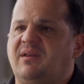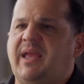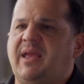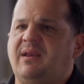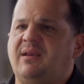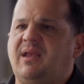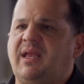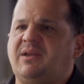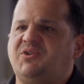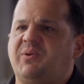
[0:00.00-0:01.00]

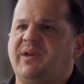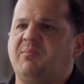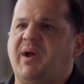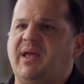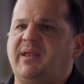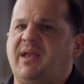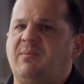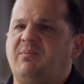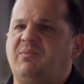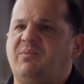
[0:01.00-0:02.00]
And joining Pi
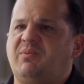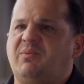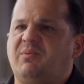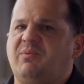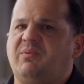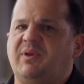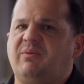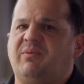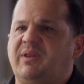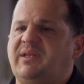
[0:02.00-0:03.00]
Lam
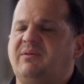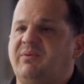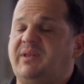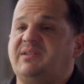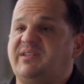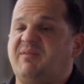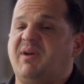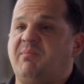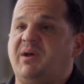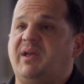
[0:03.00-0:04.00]
really saved
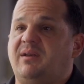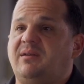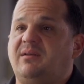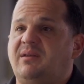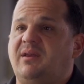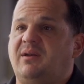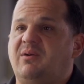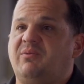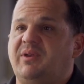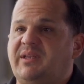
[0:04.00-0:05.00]
my butt,
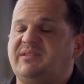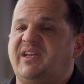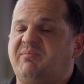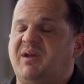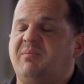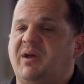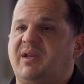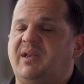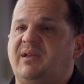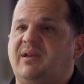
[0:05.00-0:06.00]
really saved my
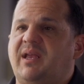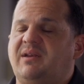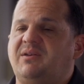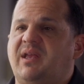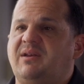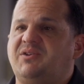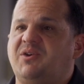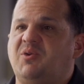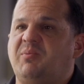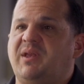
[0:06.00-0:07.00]
butt, and
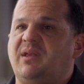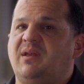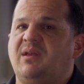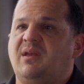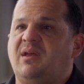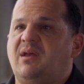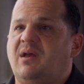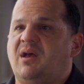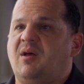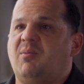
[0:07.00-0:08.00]
showed me
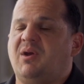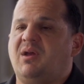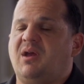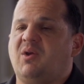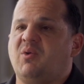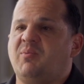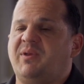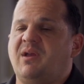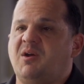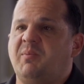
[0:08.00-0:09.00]
a group of
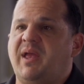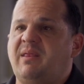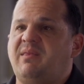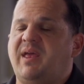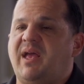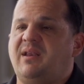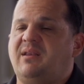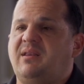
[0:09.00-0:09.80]
young men that,